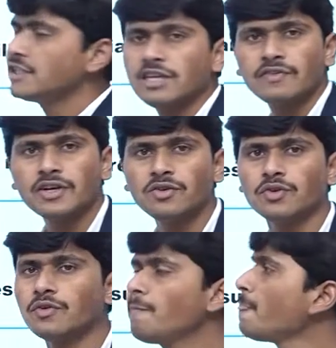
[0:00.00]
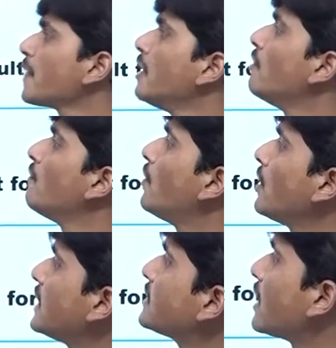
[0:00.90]
given to you for
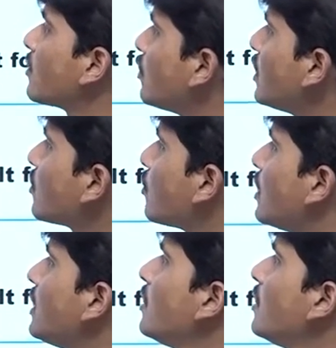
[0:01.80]
a circular coil